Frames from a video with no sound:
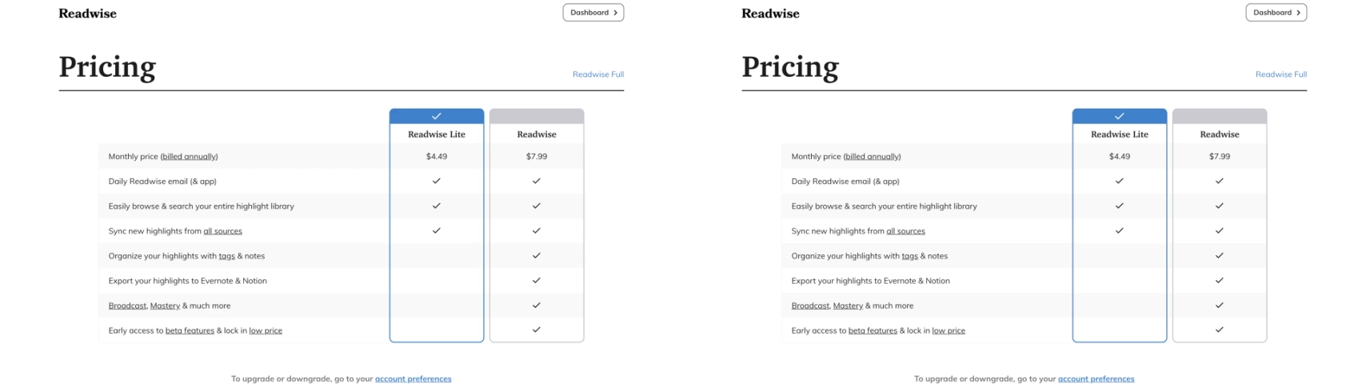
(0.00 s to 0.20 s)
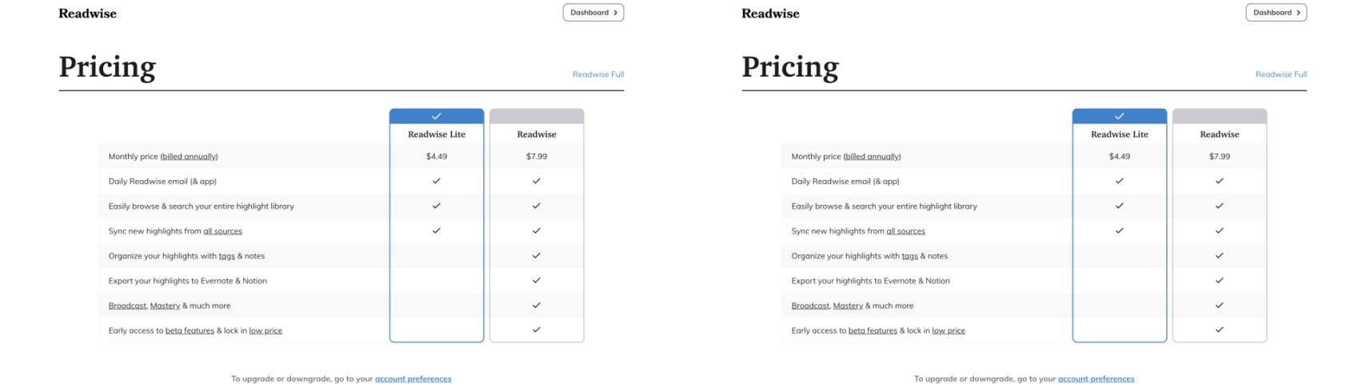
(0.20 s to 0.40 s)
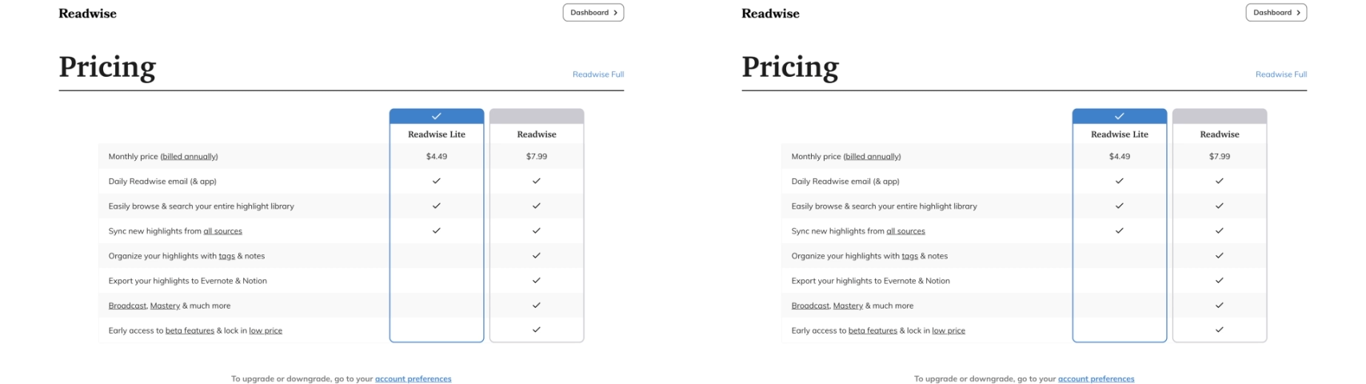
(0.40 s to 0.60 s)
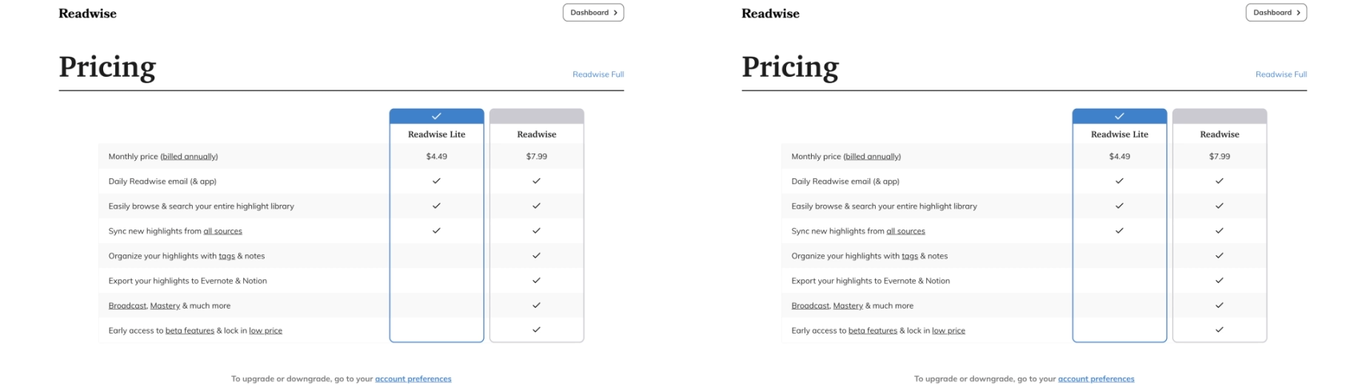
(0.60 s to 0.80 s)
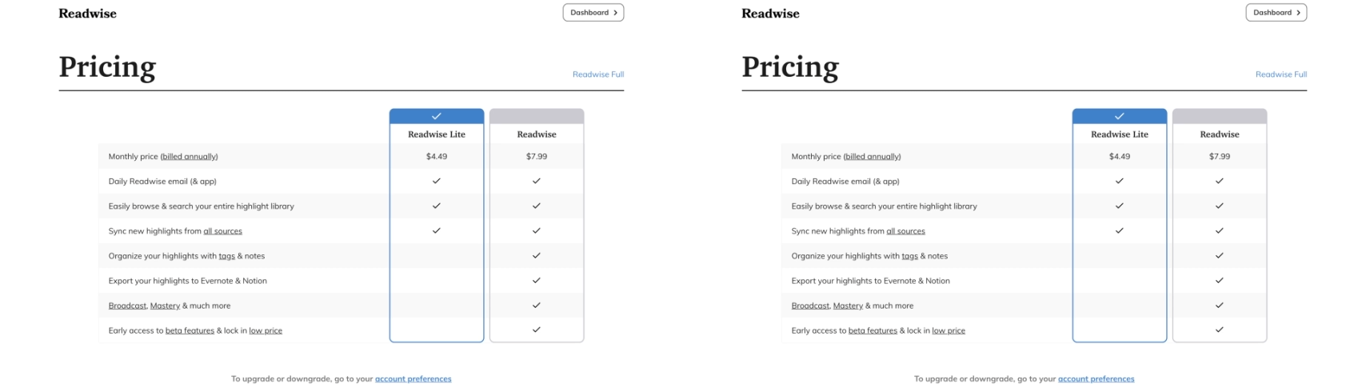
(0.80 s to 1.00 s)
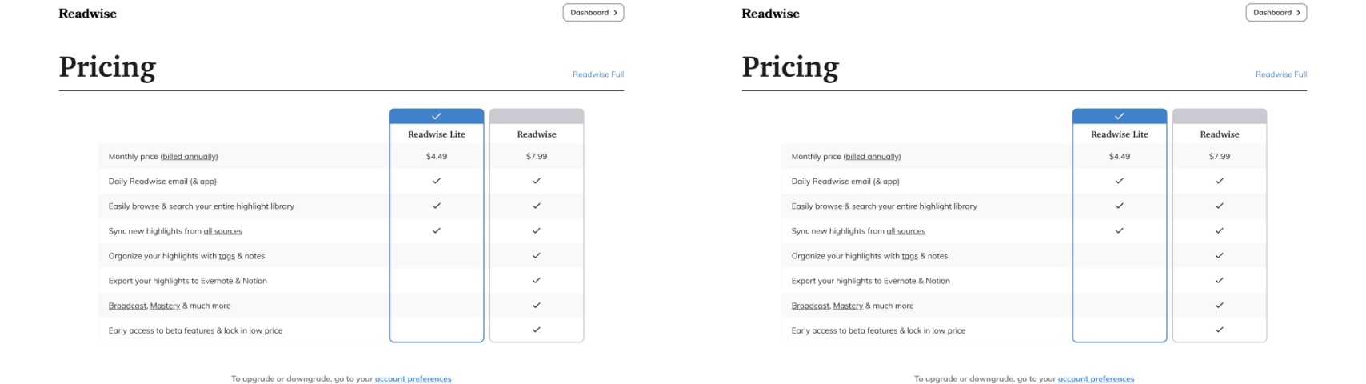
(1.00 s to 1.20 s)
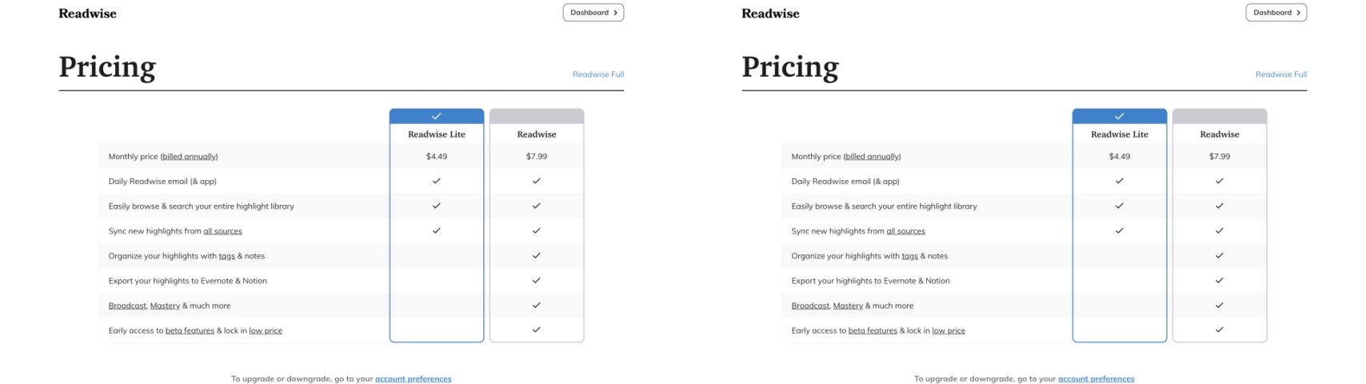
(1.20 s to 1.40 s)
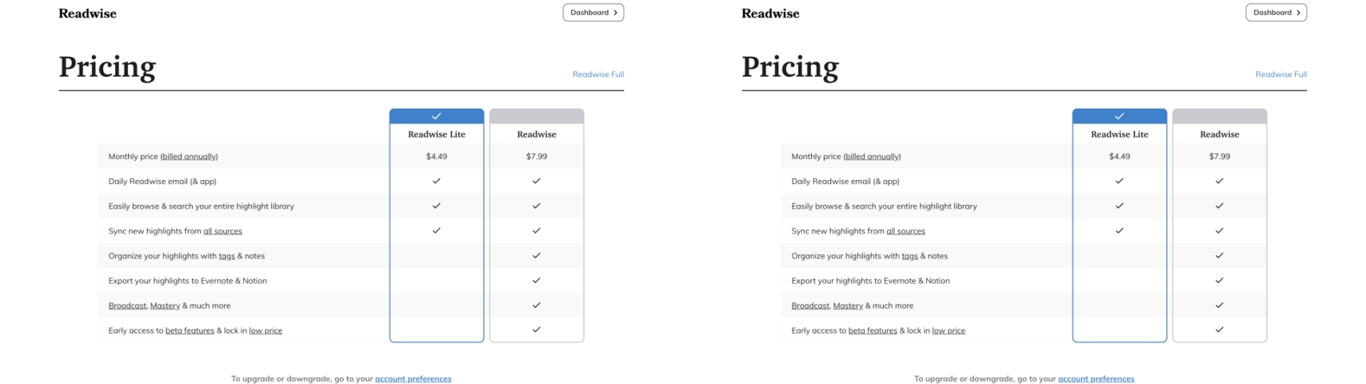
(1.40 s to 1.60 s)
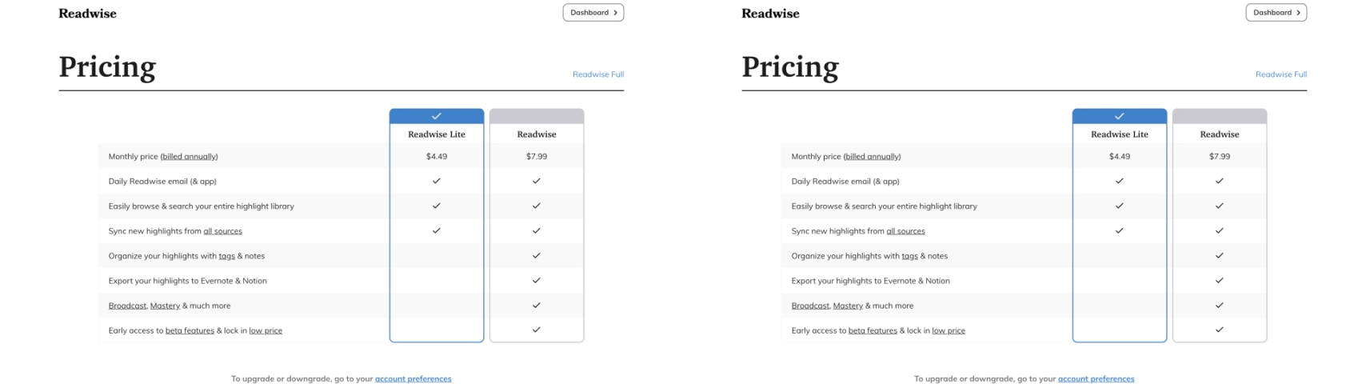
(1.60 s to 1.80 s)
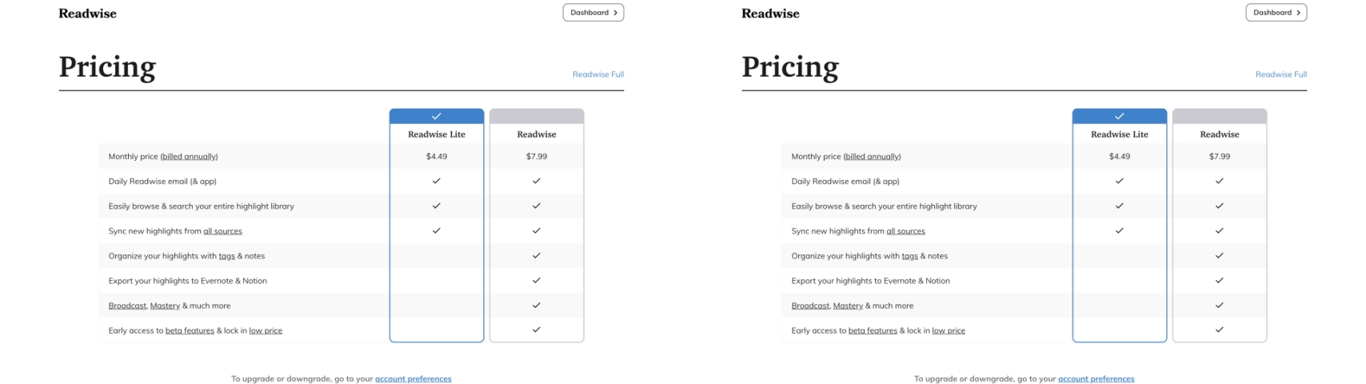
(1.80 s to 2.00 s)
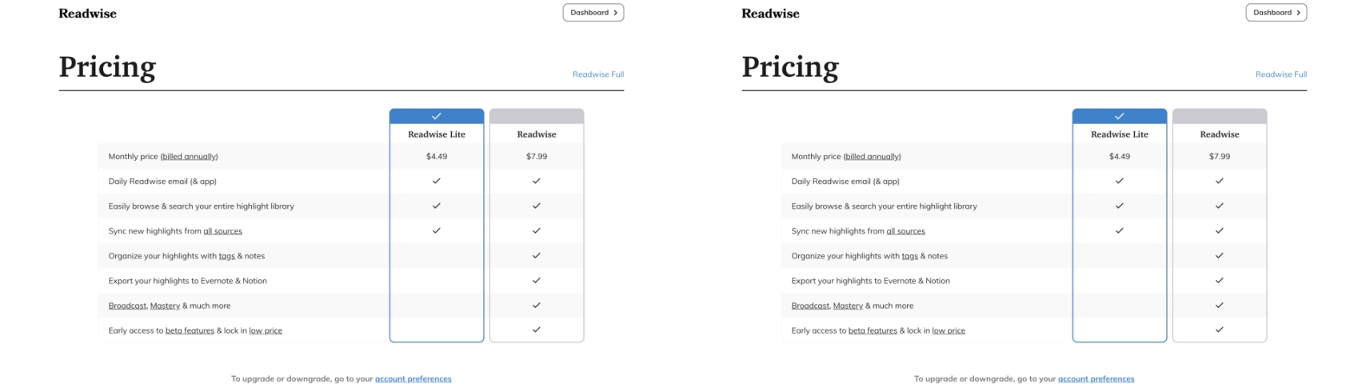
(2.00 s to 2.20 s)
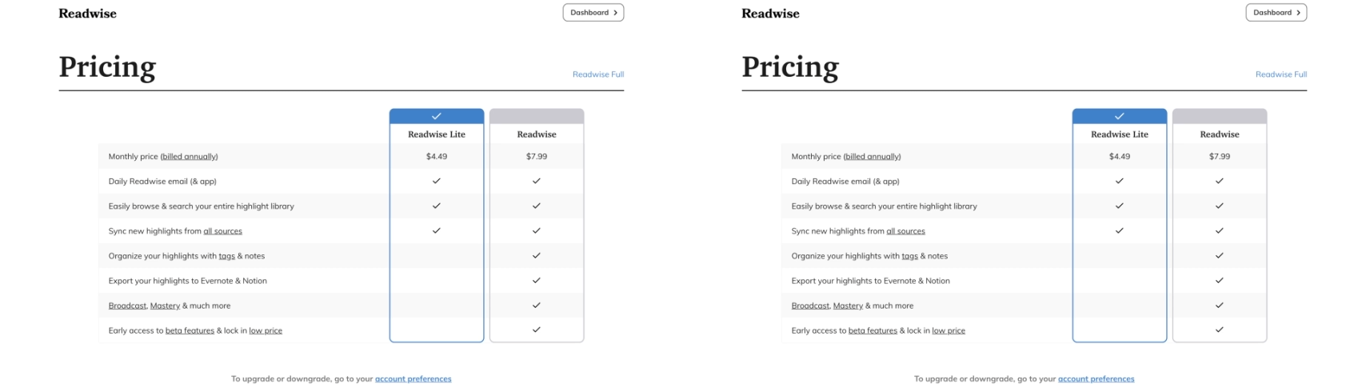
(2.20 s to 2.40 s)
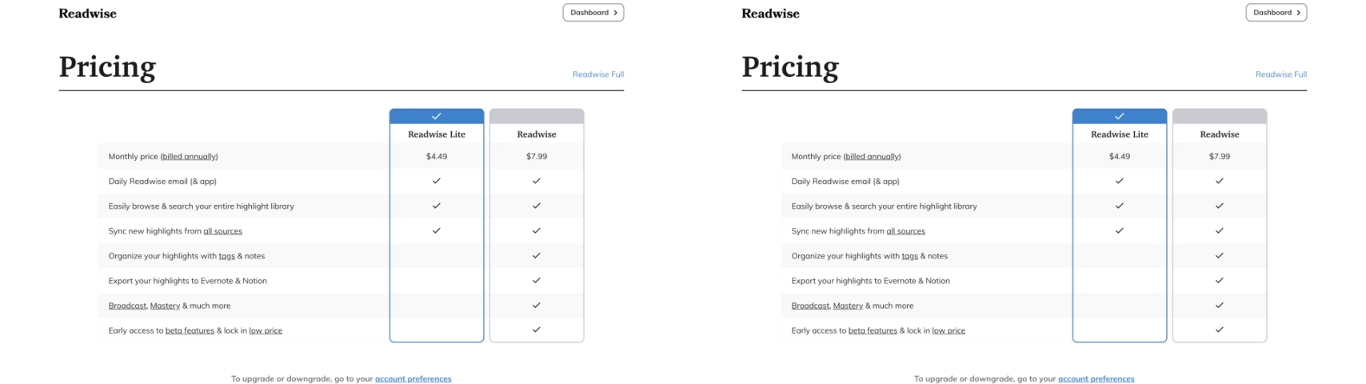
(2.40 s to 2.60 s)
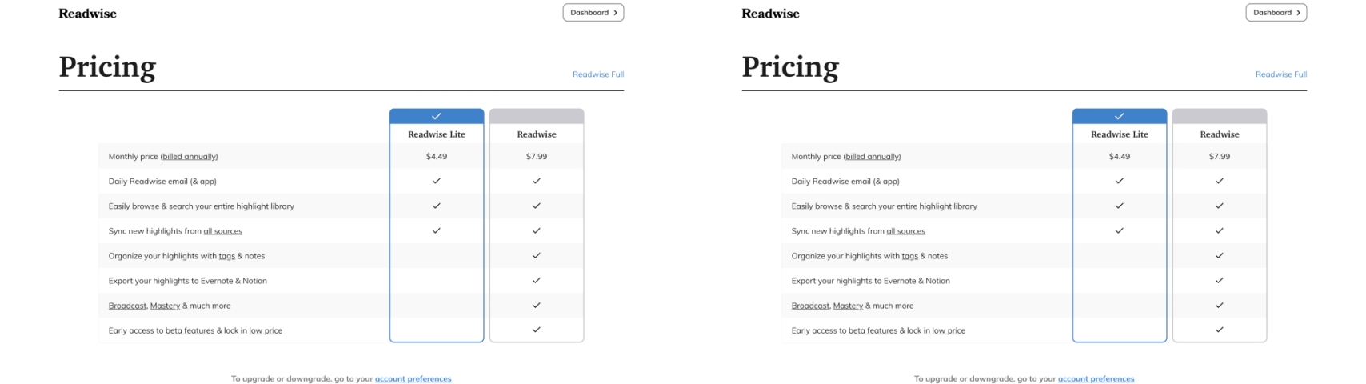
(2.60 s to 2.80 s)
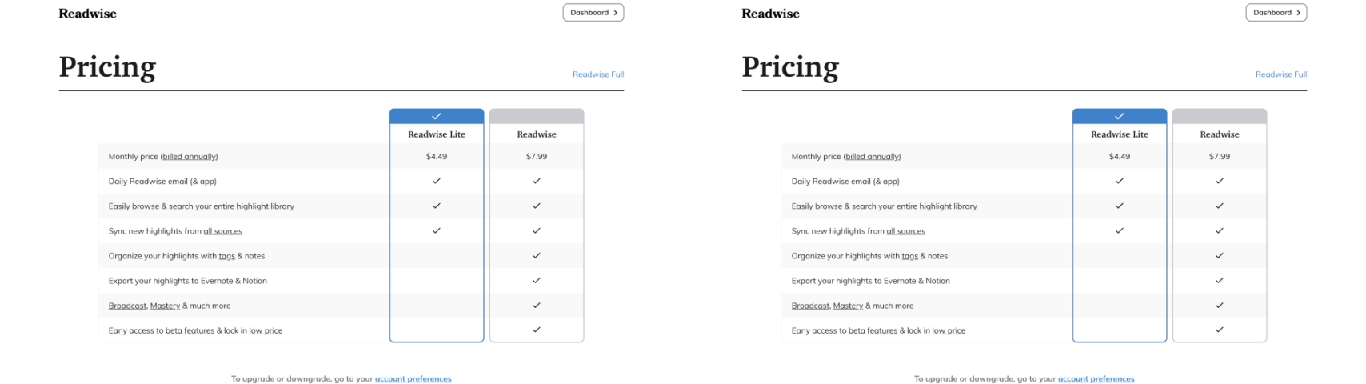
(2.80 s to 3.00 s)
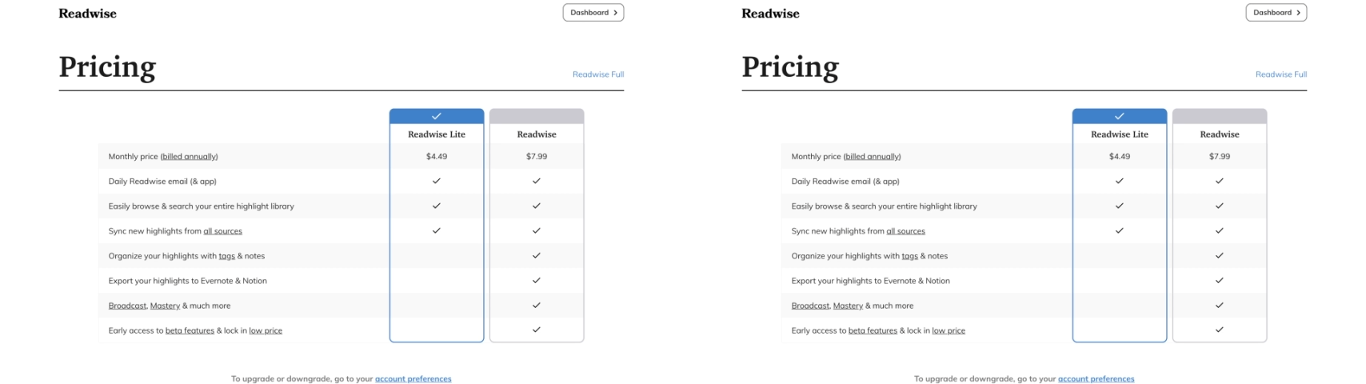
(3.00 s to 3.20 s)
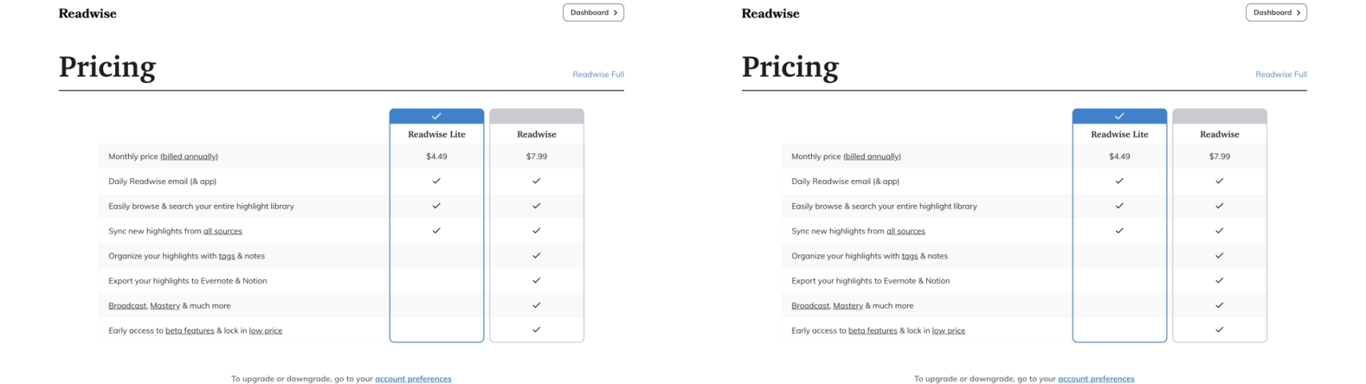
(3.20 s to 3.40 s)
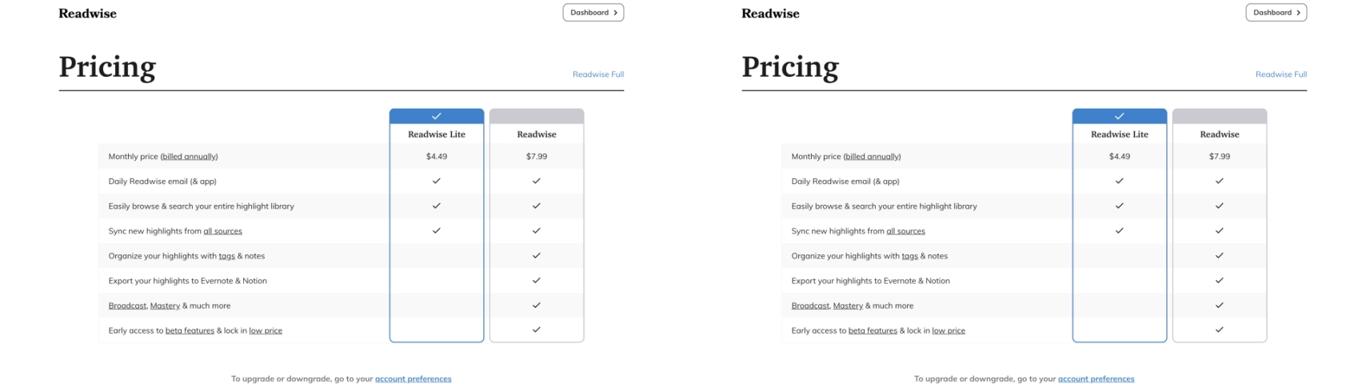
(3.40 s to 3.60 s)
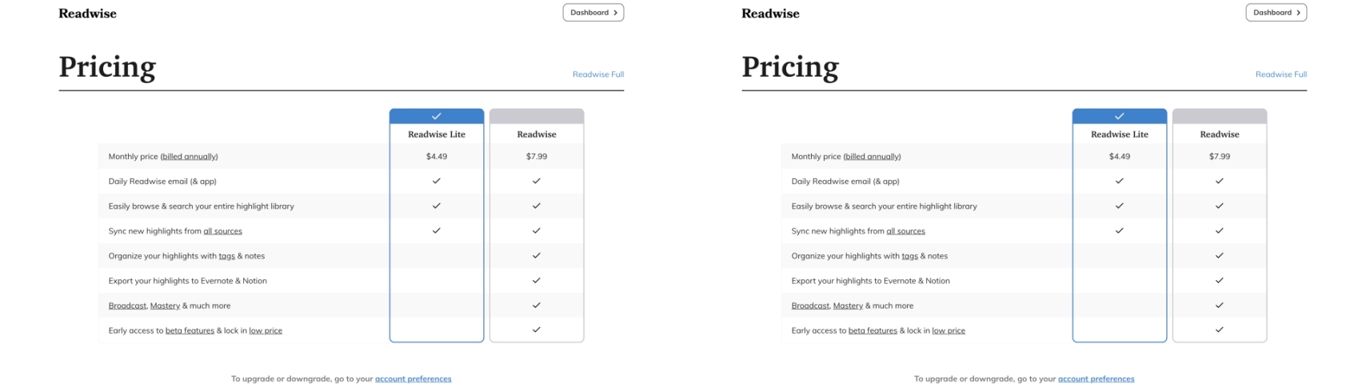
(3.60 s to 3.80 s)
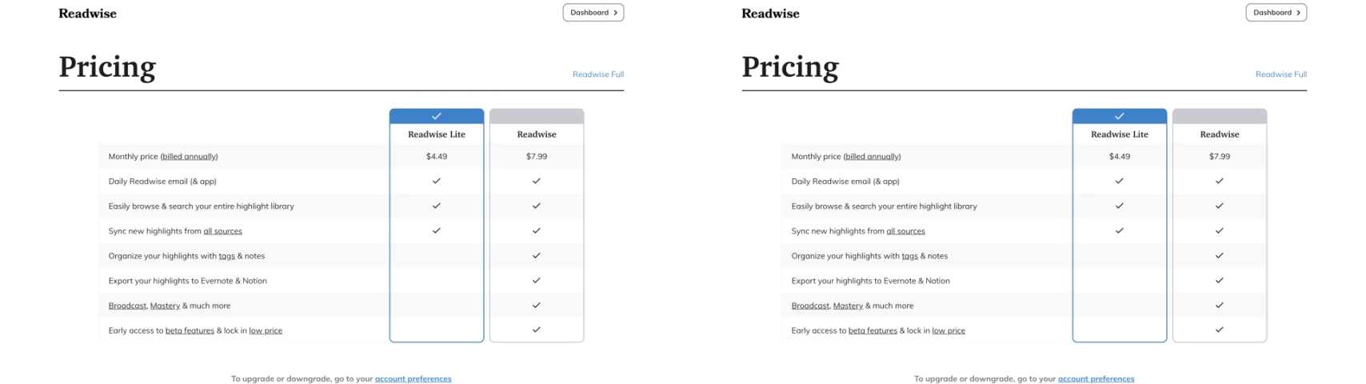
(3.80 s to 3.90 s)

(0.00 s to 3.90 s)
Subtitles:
Nobody's mouth can be seen.